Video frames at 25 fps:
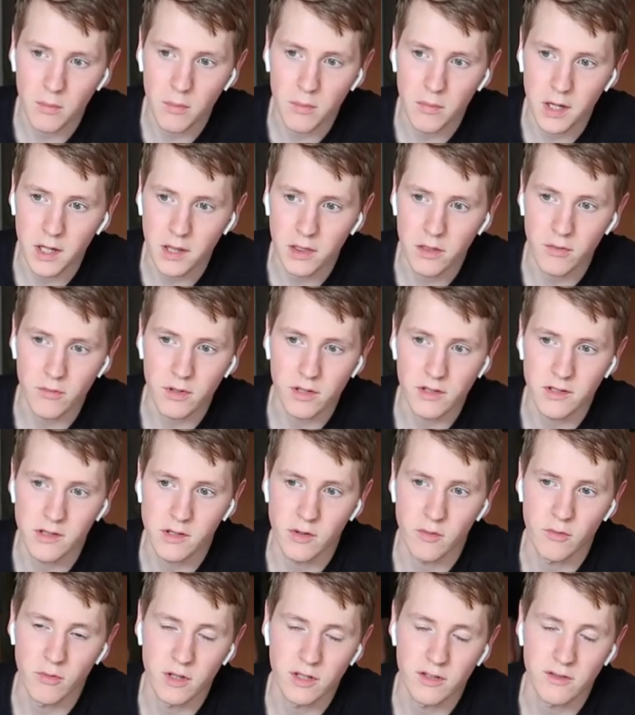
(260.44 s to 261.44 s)
my three
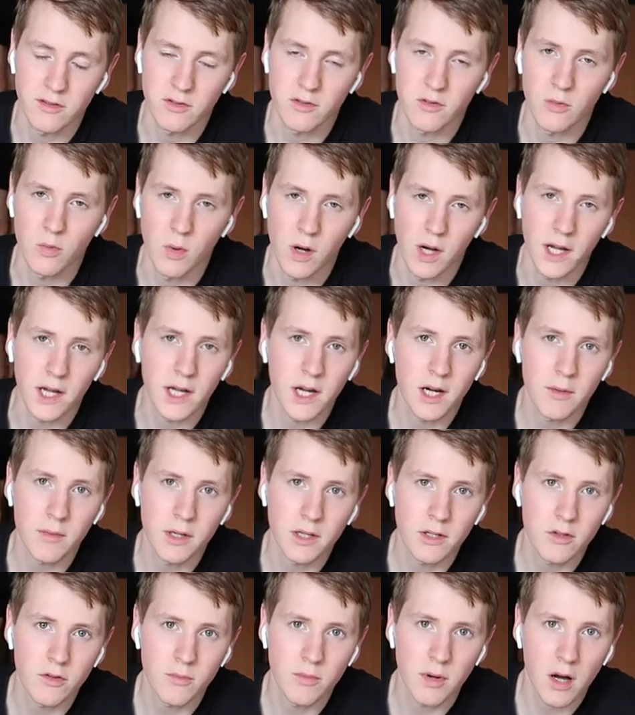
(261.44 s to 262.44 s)
reasons why
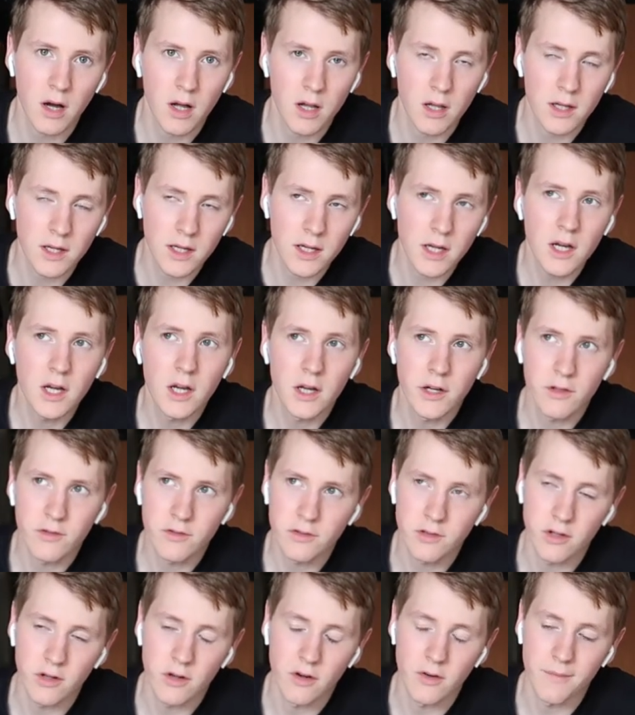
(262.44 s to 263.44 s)
coming to Bali.
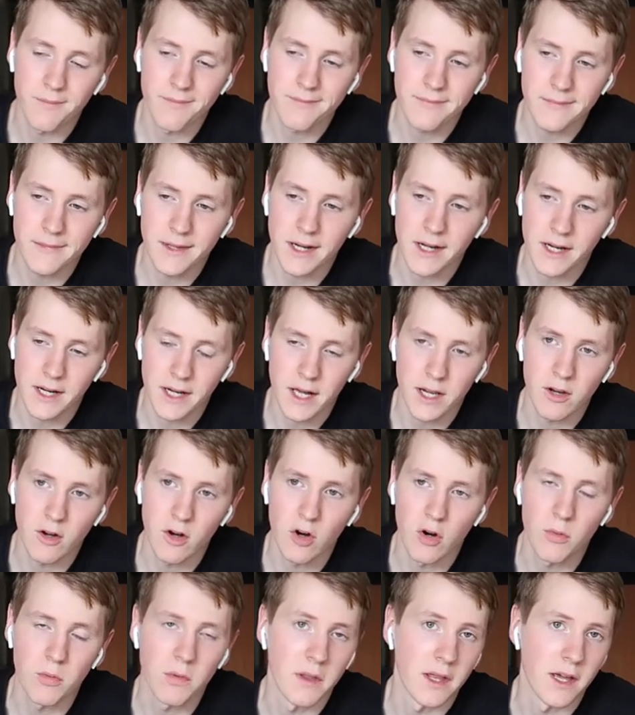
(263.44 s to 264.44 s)
So I kind of
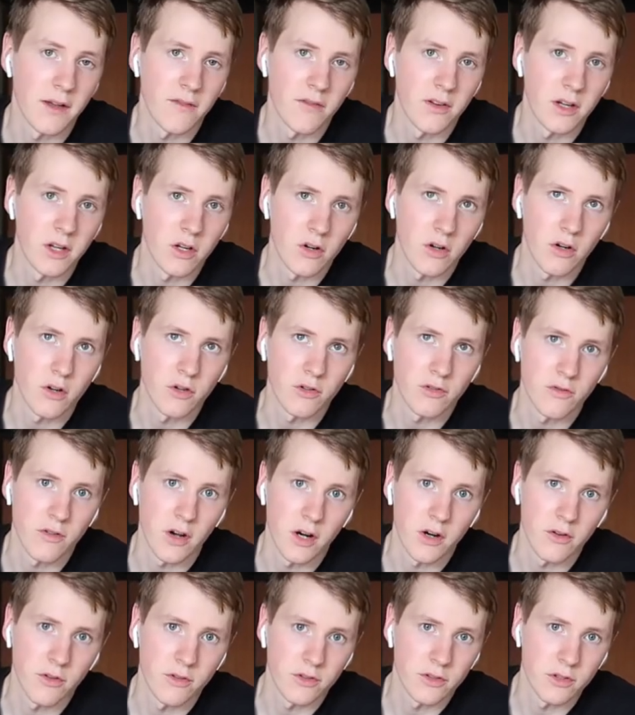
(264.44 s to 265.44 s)
hope that video goes
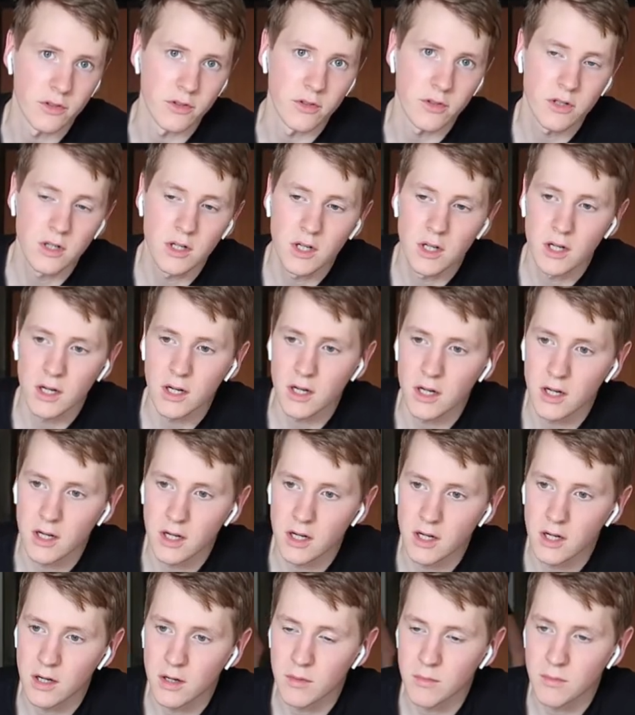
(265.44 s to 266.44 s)
viral too.
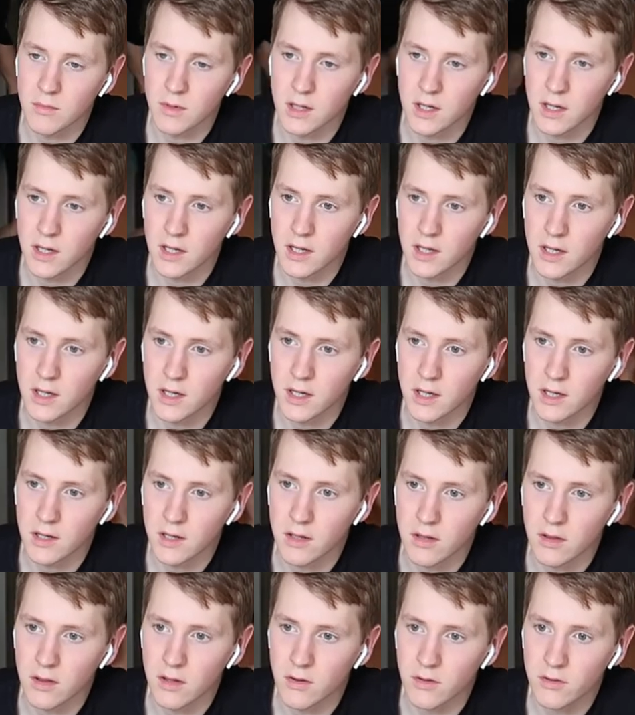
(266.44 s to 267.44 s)
And
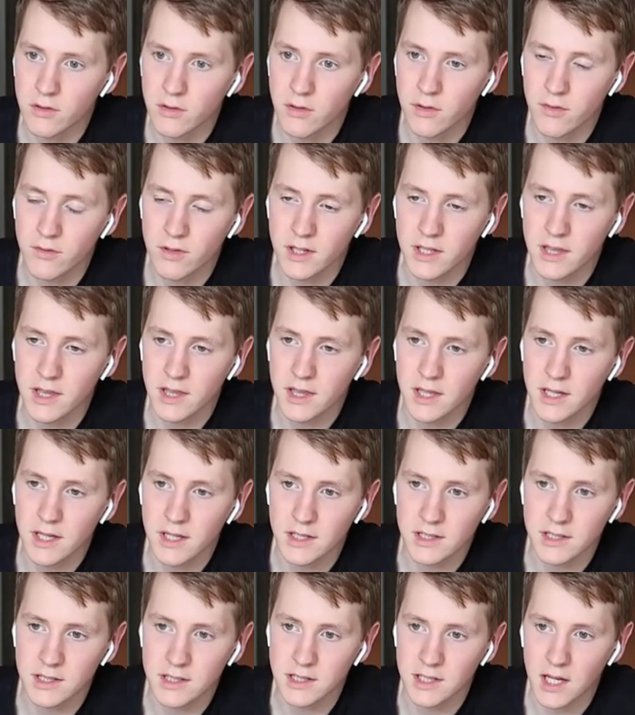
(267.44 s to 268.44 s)
those three
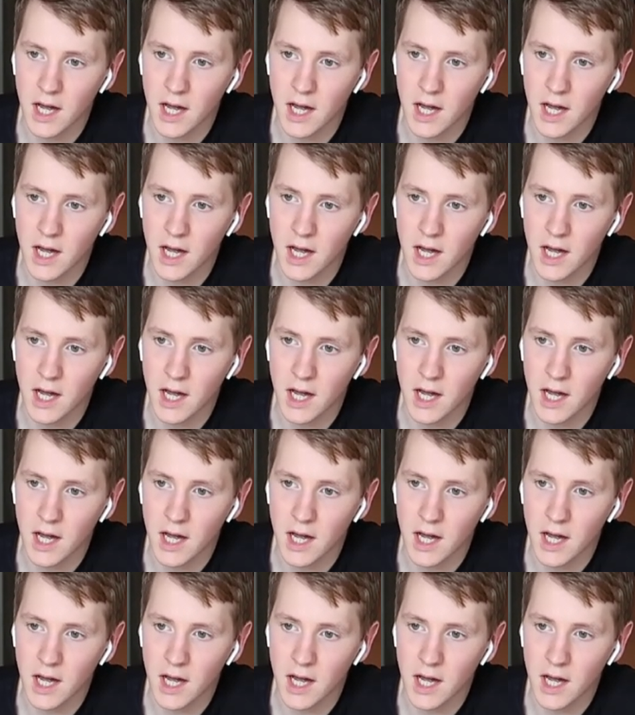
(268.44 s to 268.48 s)
things